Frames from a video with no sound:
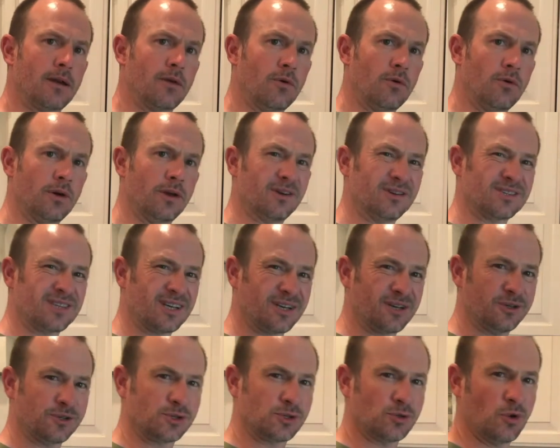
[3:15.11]
oils like
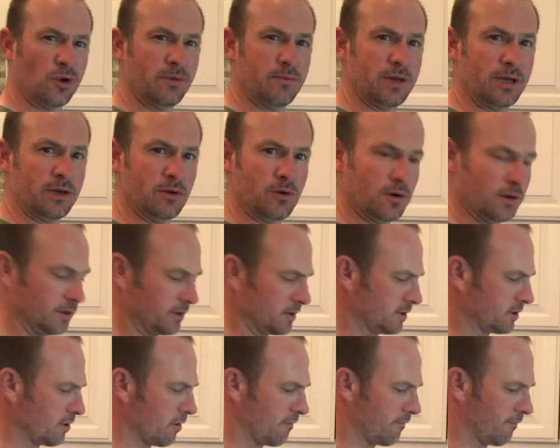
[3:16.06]
your soybean oil and
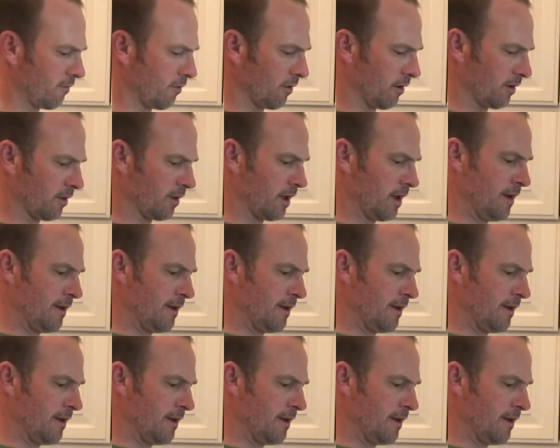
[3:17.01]
so forth.